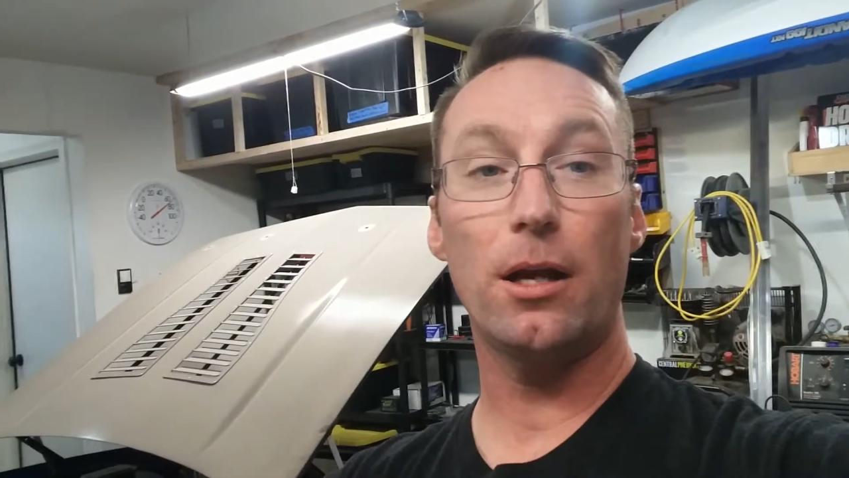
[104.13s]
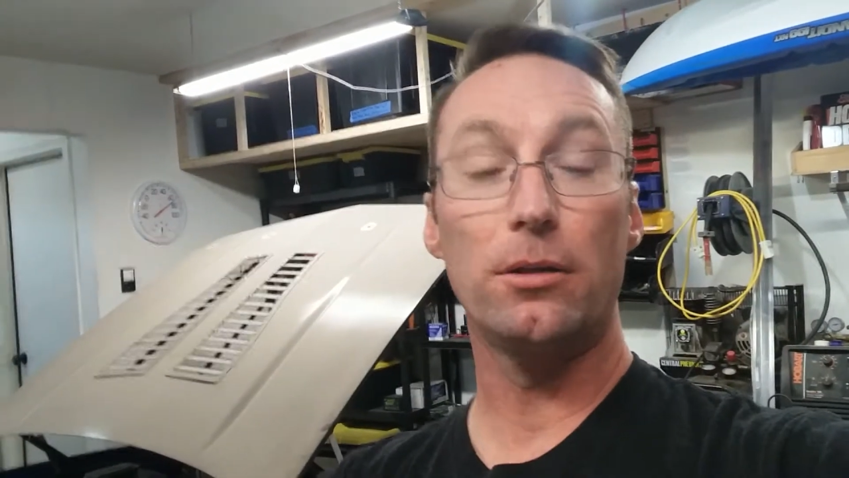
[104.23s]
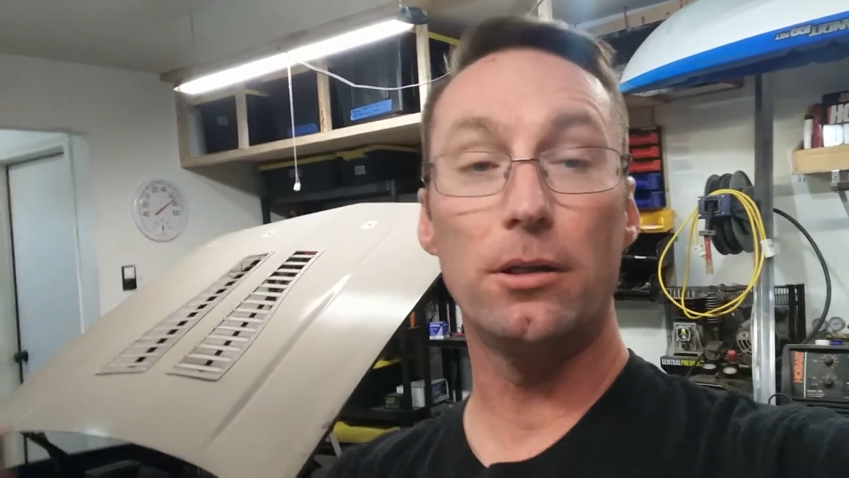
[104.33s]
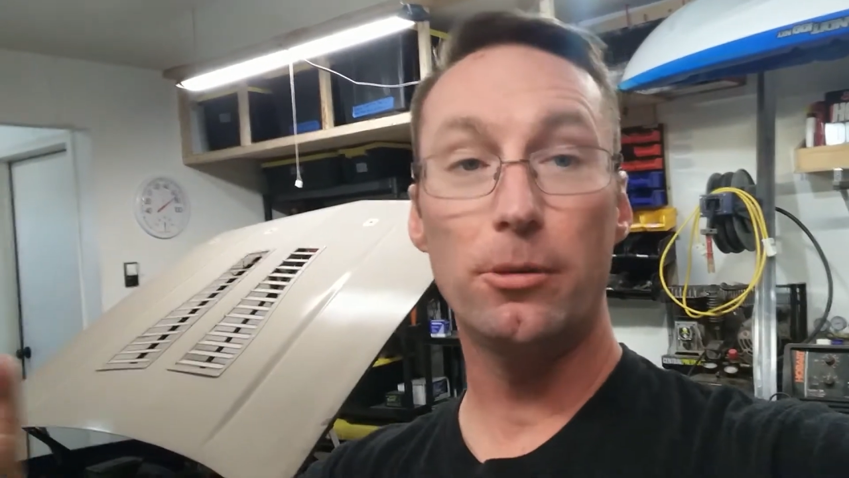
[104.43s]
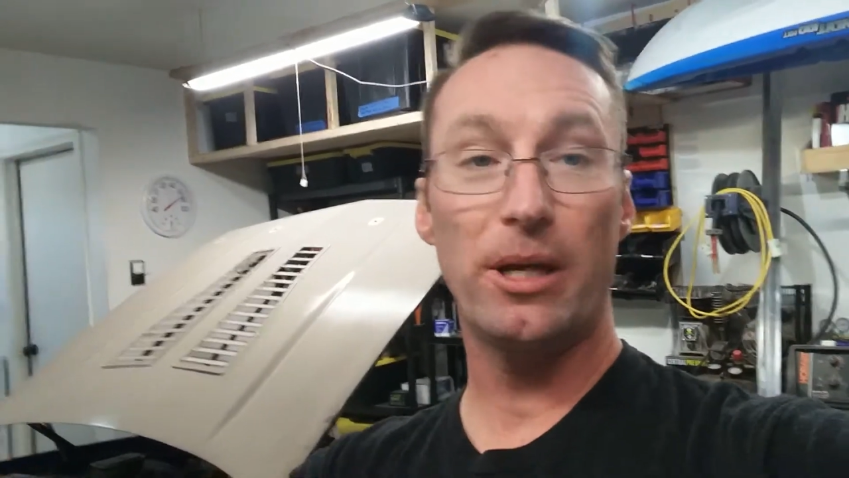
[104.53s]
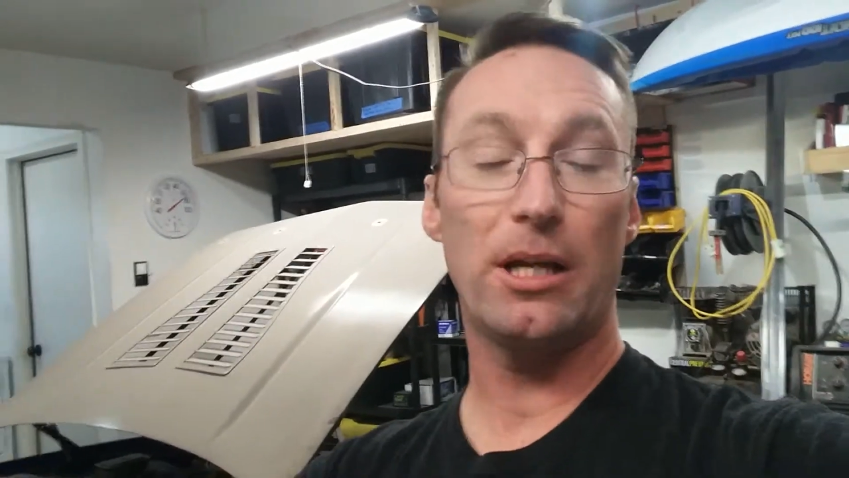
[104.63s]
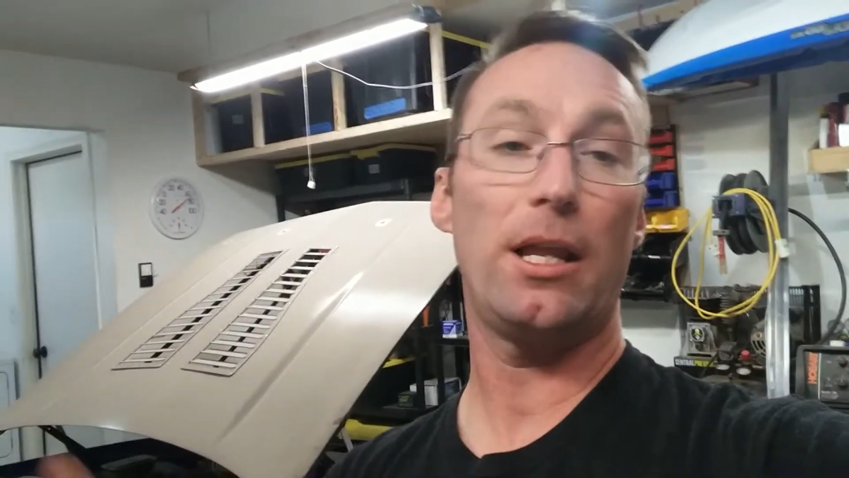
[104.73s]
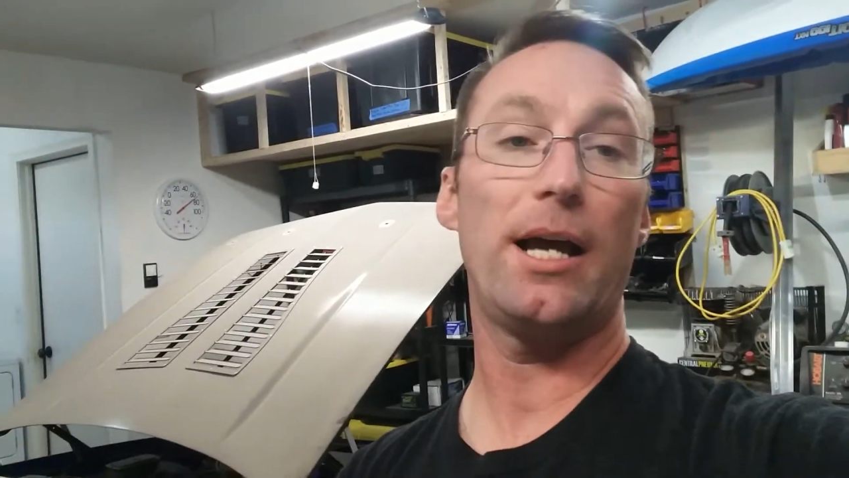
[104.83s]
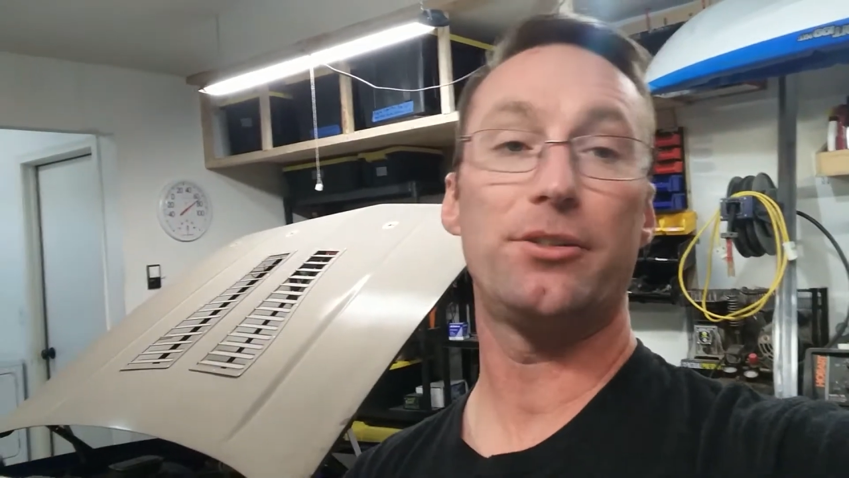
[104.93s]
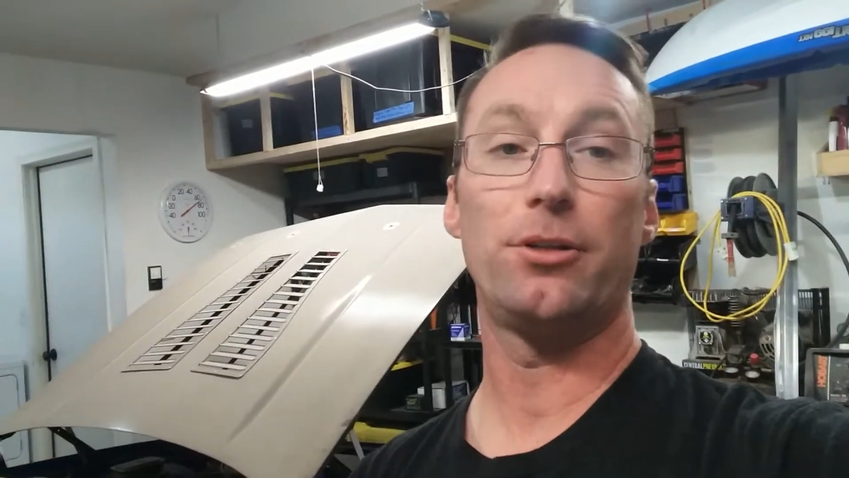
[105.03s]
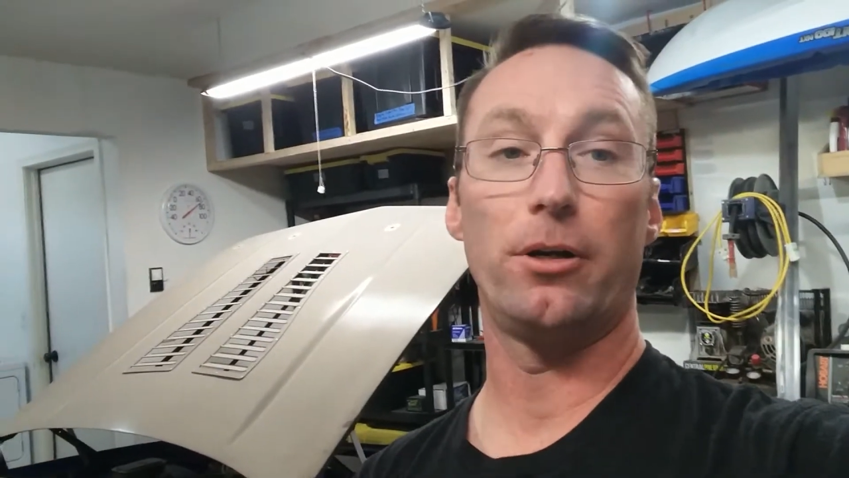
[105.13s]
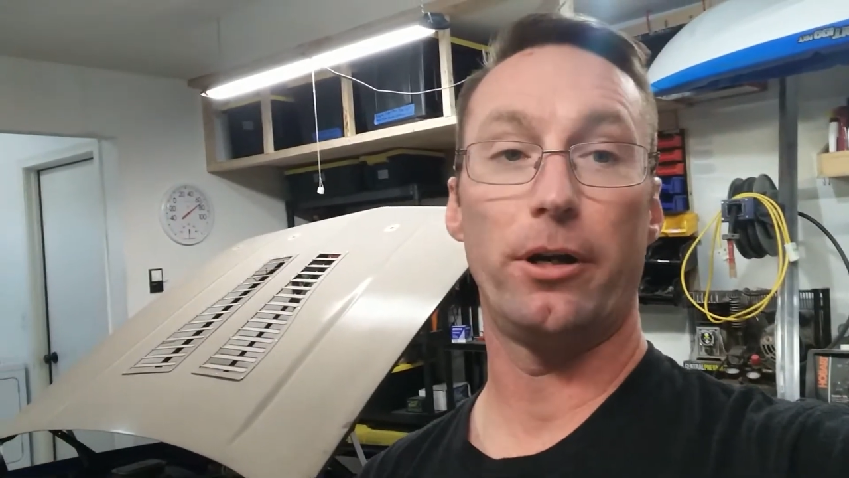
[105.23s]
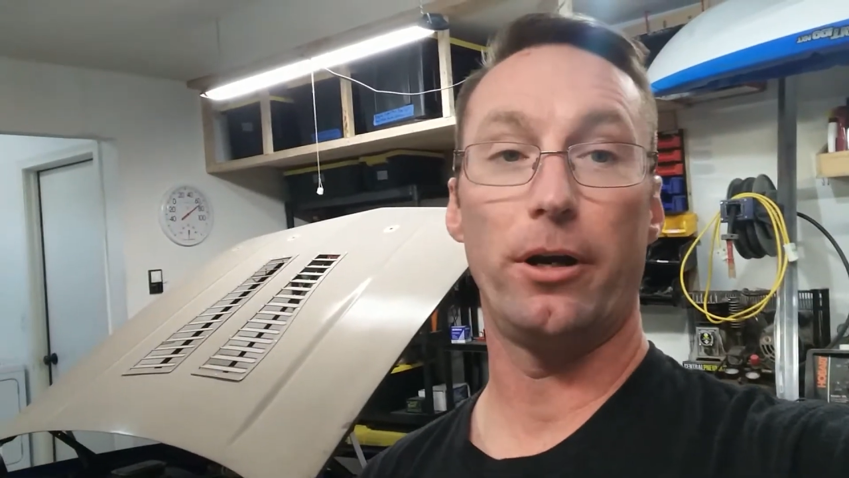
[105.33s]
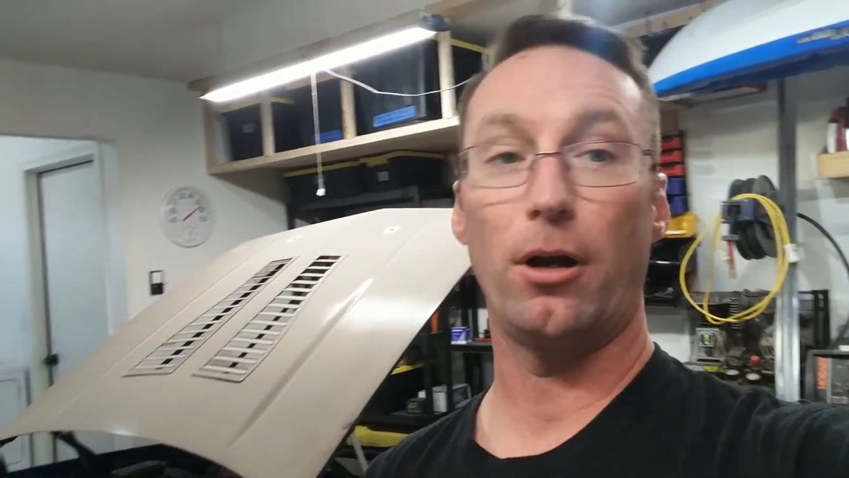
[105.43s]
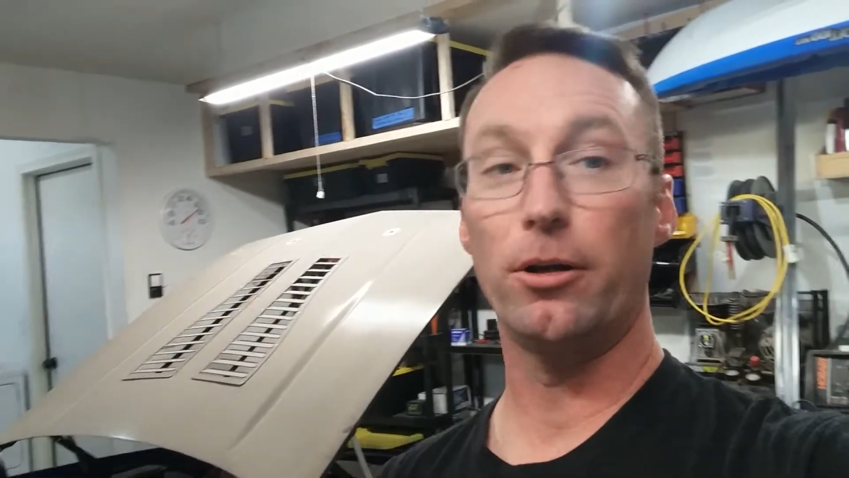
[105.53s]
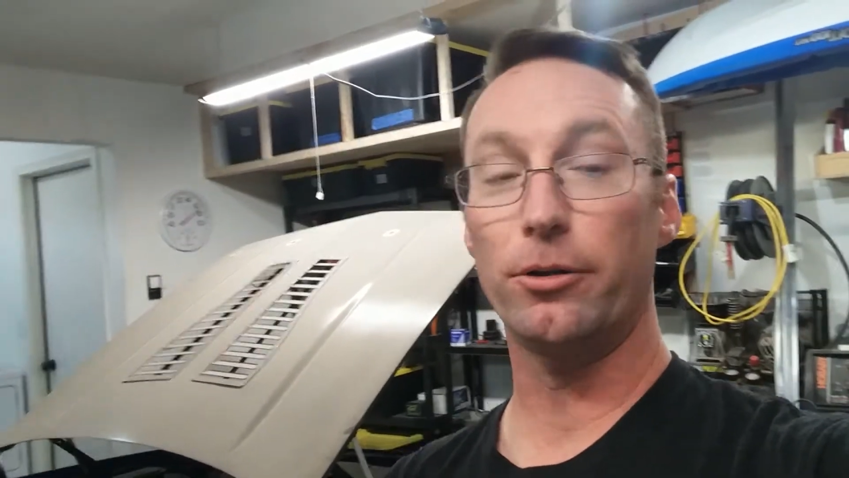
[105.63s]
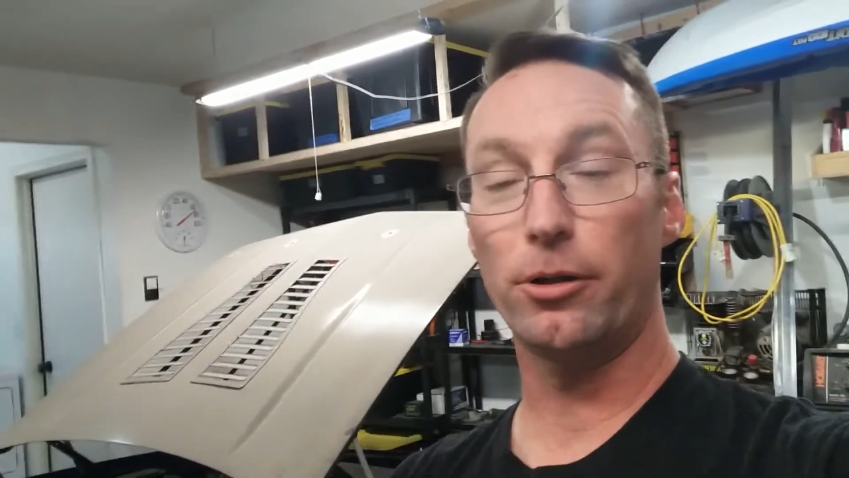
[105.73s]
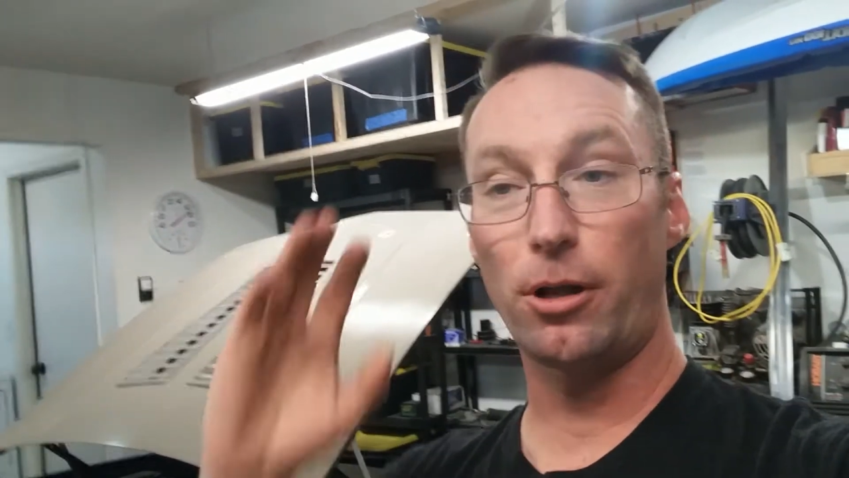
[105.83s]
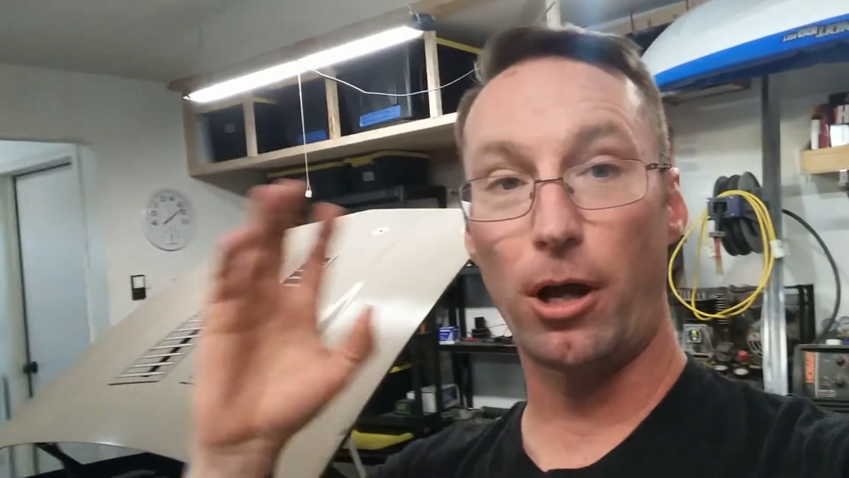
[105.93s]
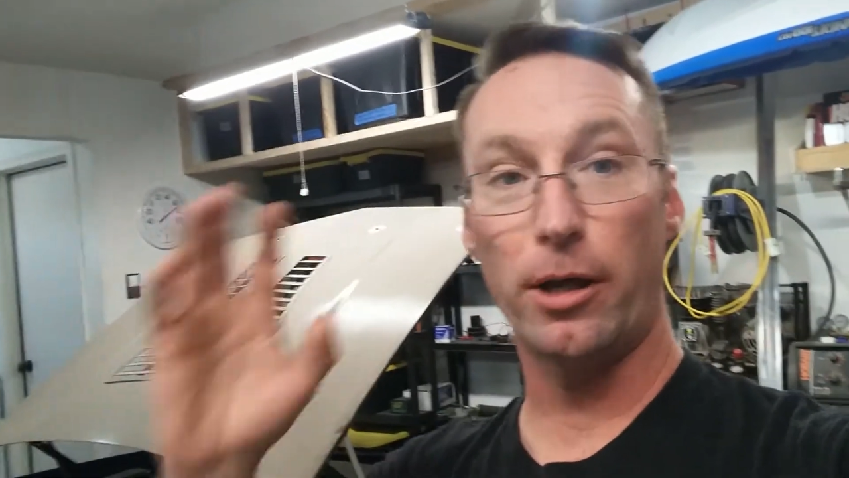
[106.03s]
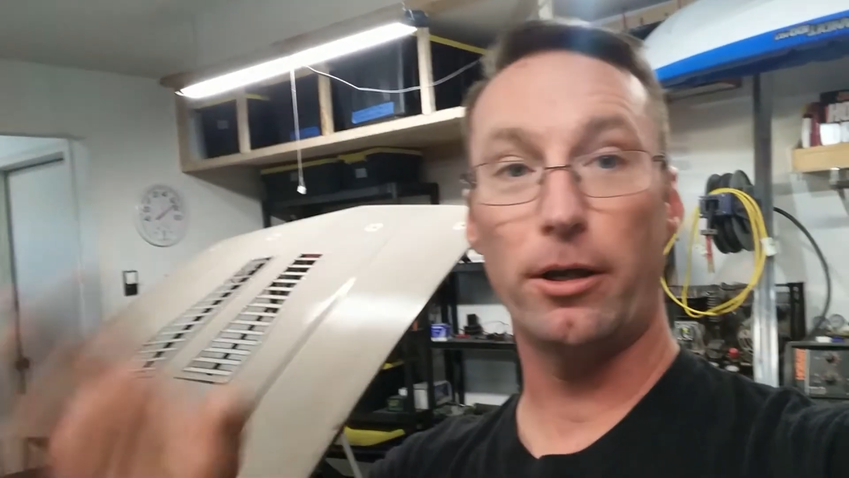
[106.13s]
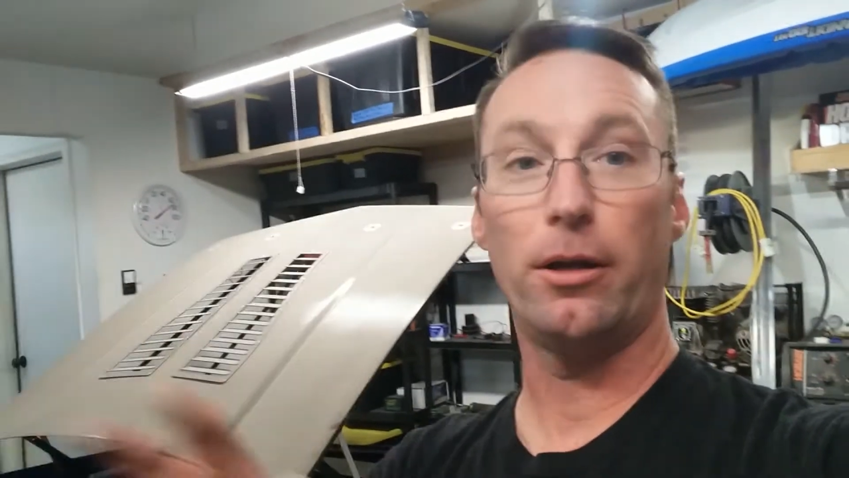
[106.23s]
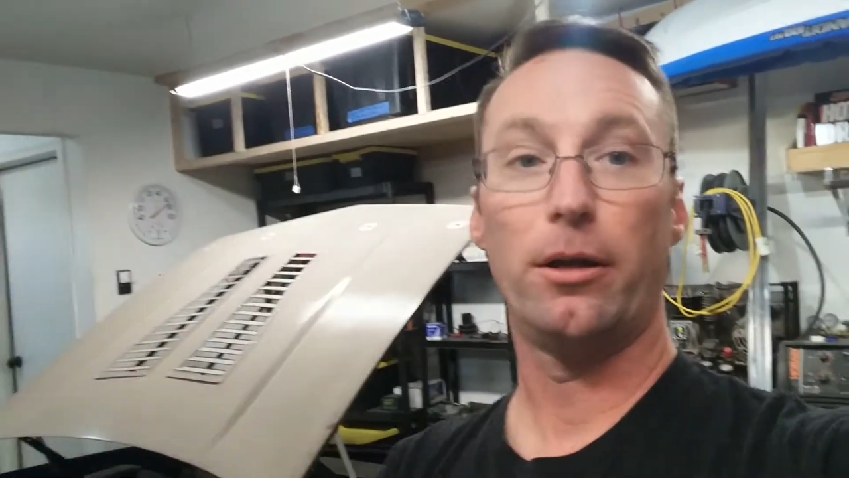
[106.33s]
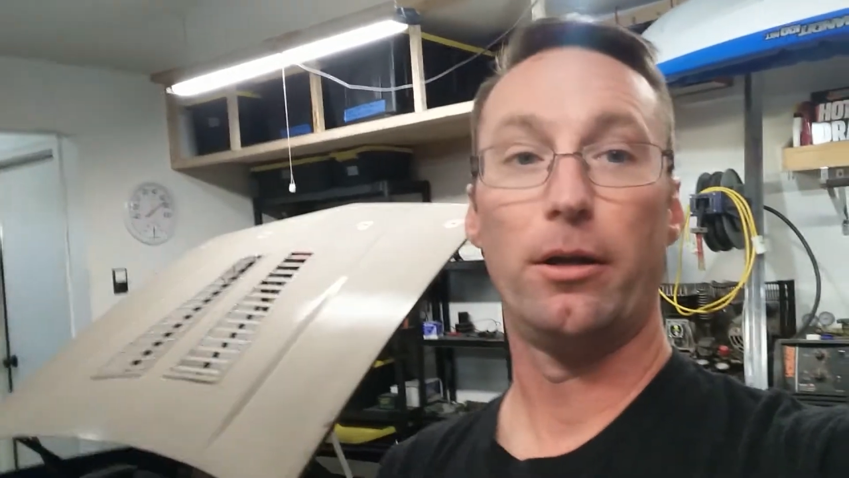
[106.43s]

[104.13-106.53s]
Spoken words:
a little bit classier in here, unlike